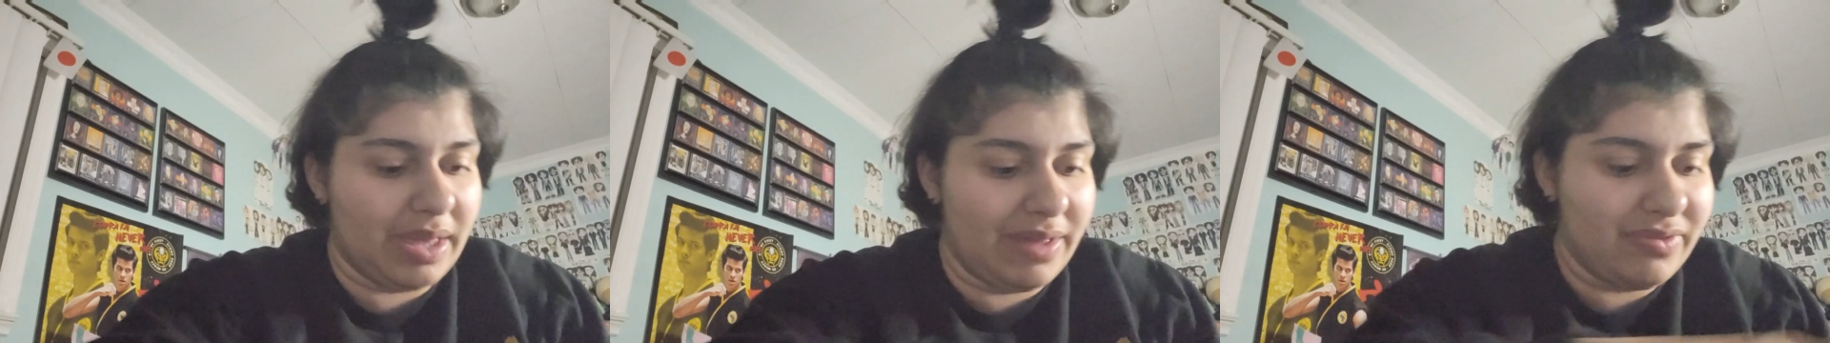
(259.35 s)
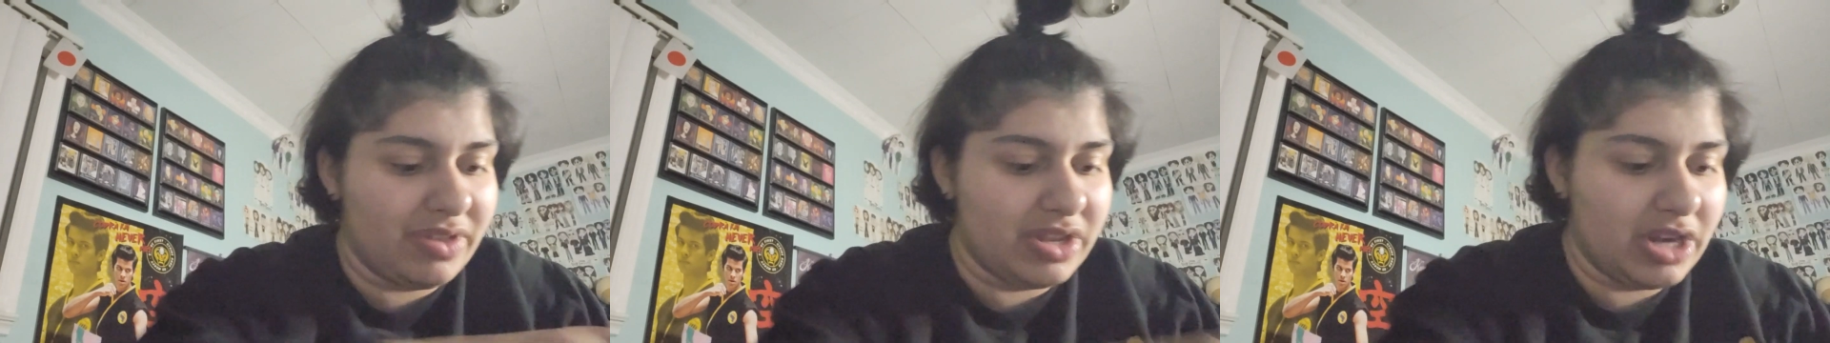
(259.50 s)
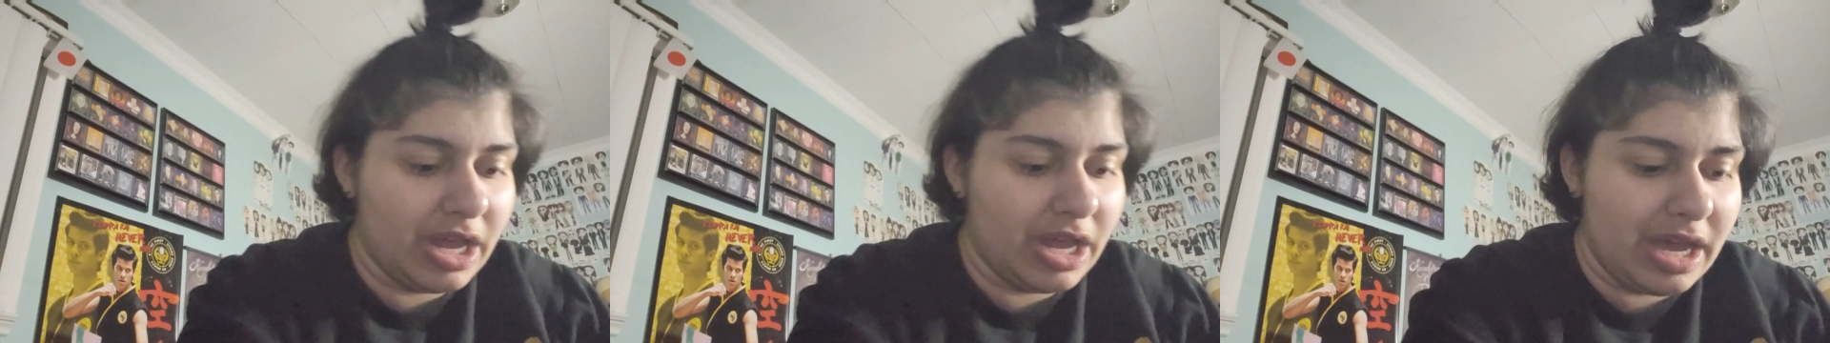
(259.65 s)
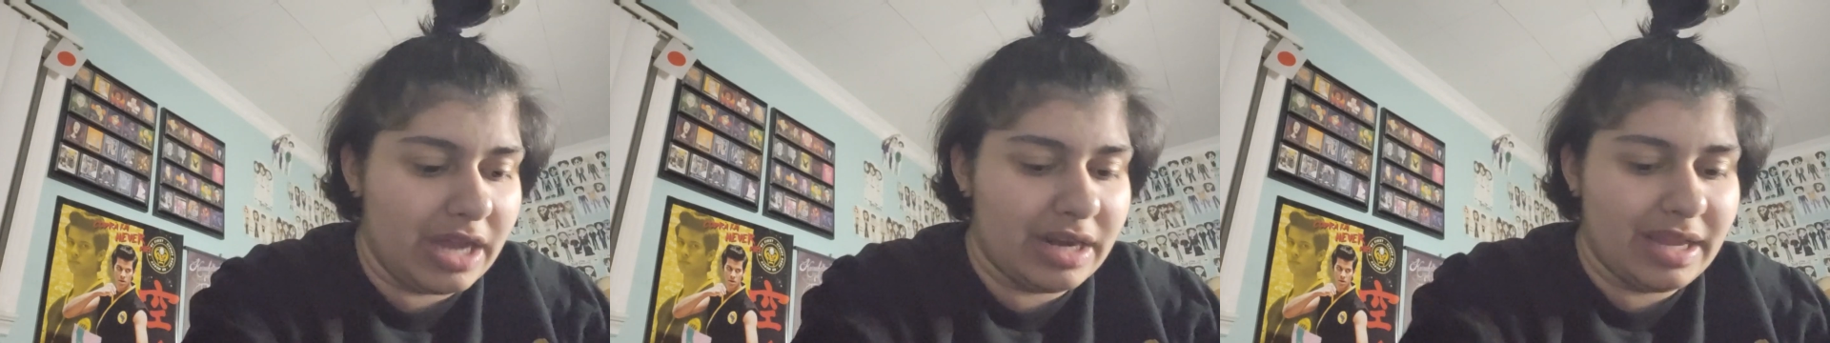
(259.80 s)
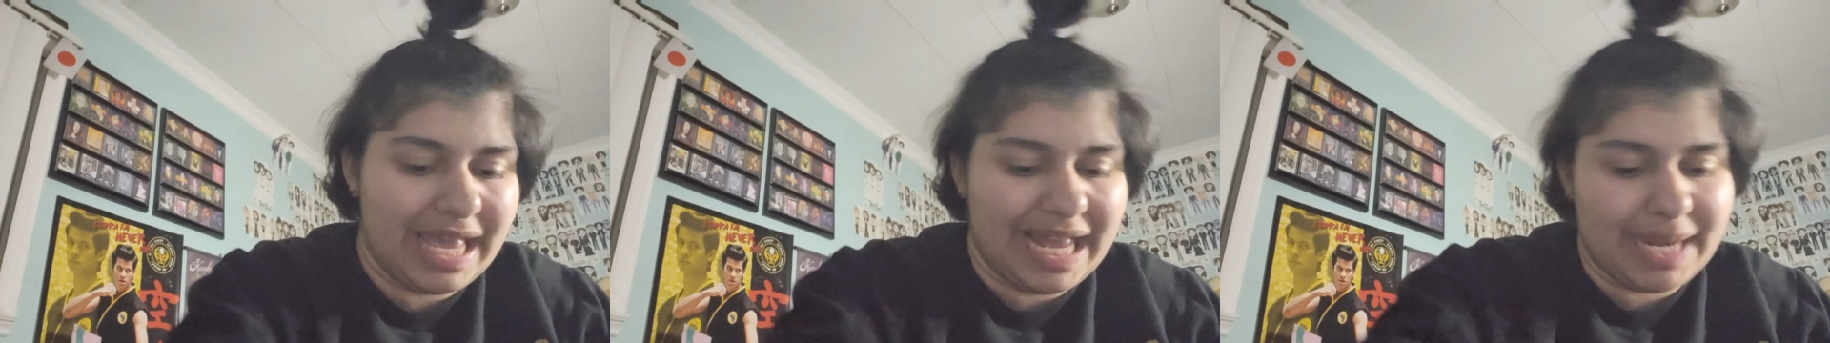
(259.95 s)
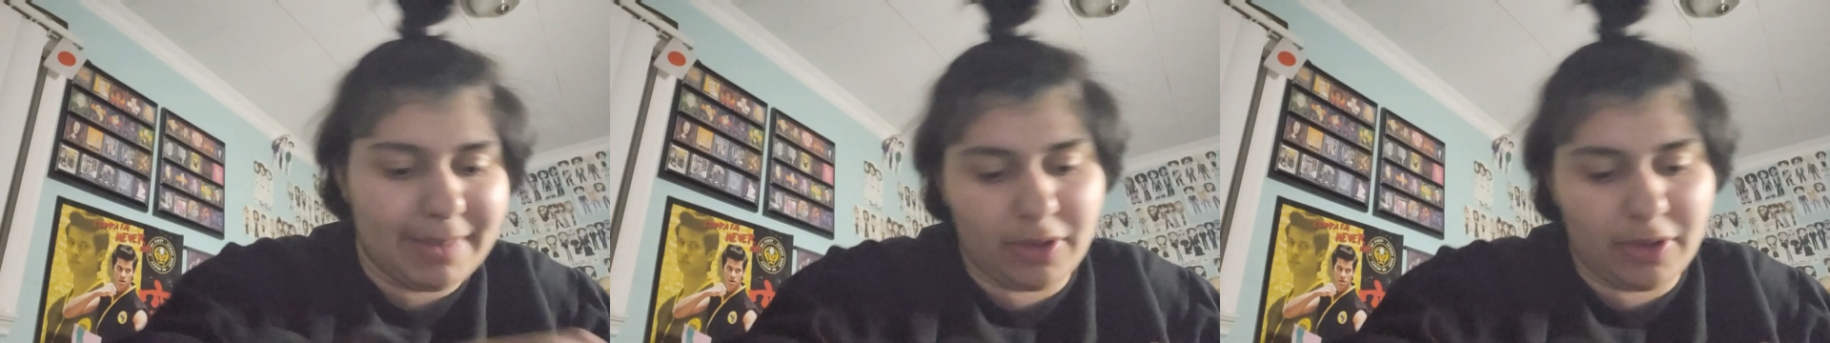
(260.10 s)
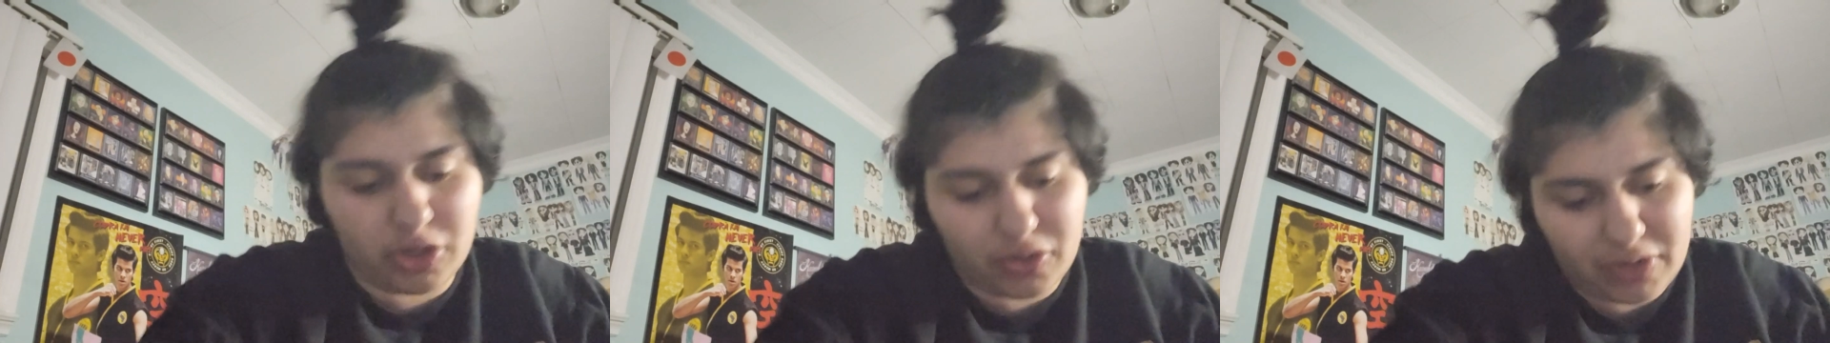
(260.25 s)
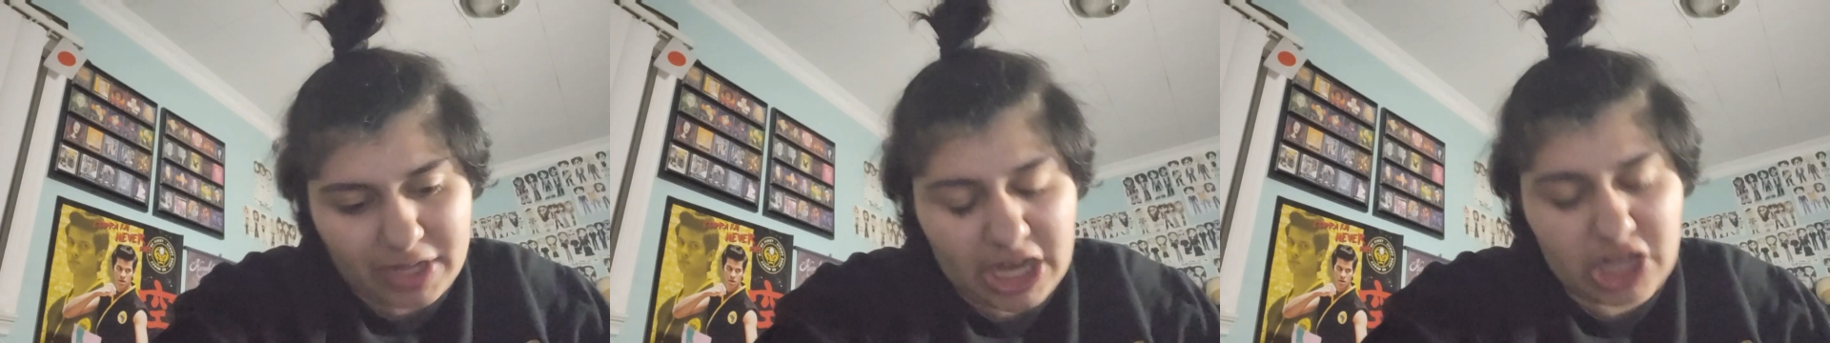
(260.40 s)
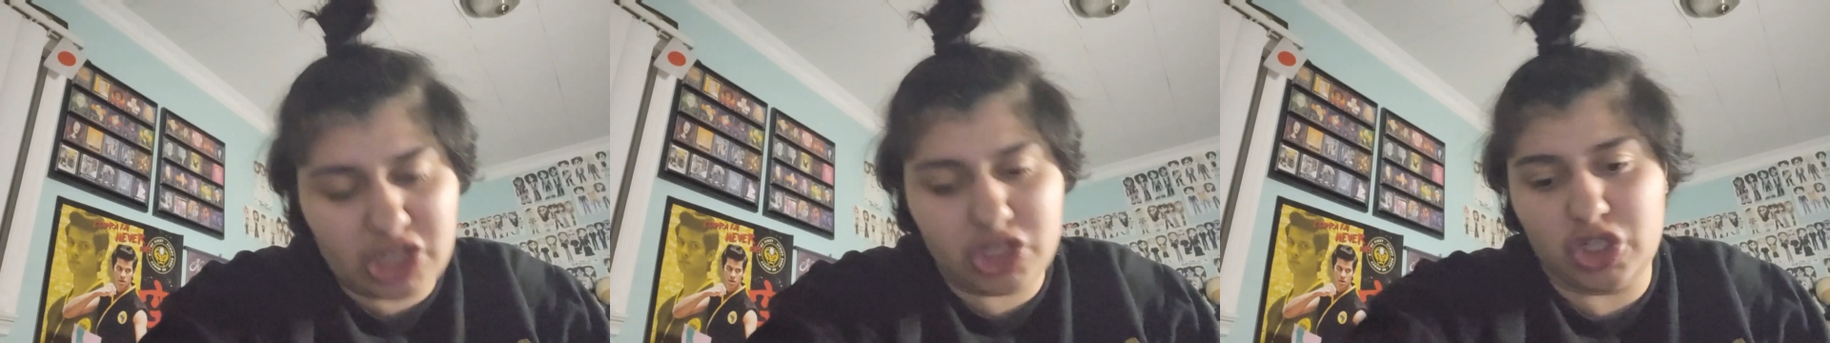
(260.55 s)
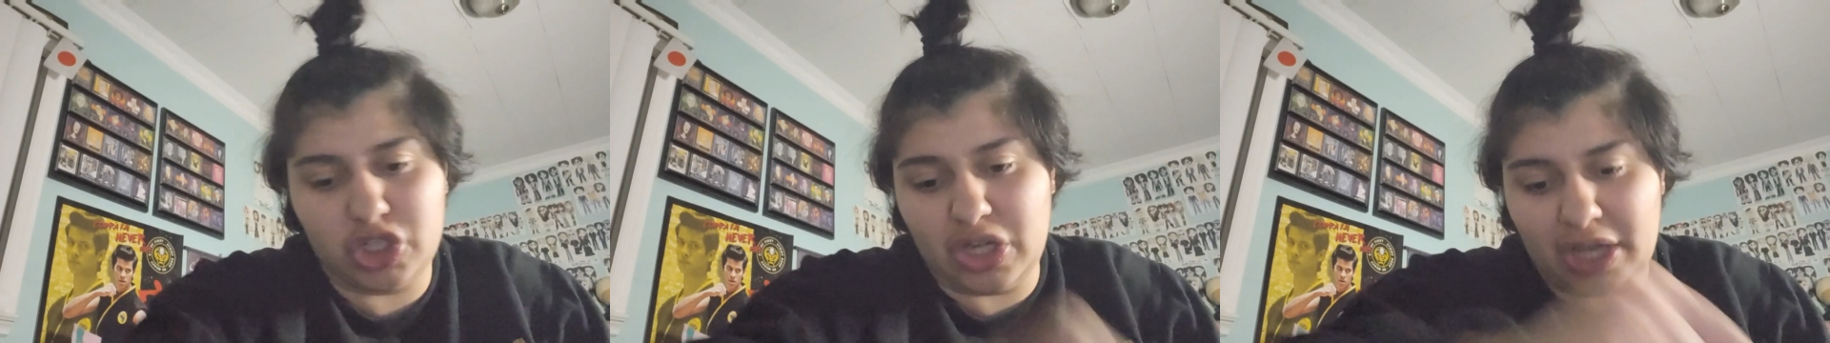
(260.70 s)
have The Nun, Annabelle
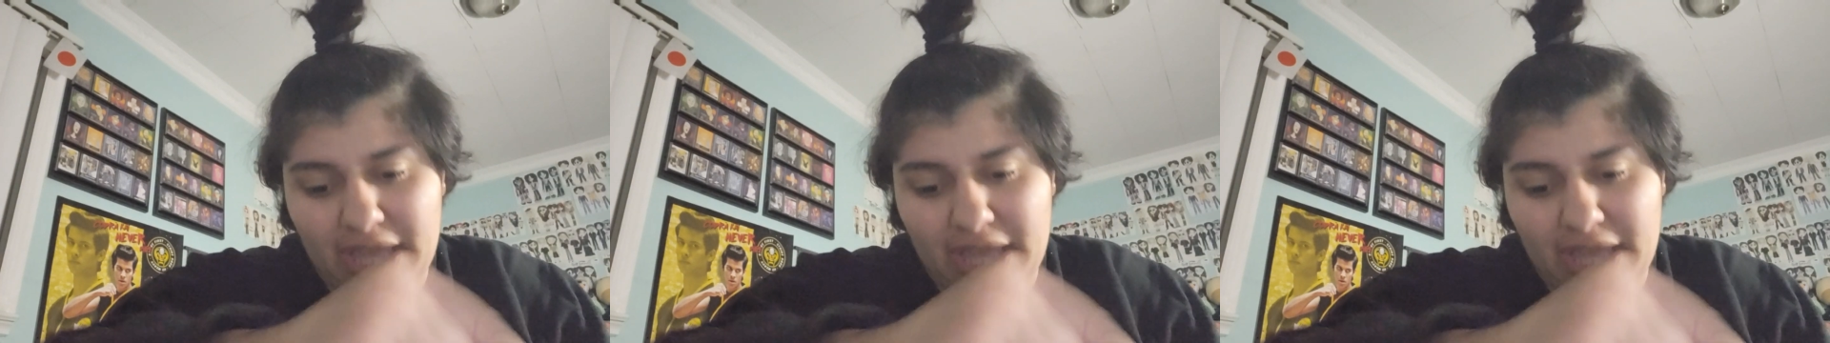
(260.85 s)
Creation,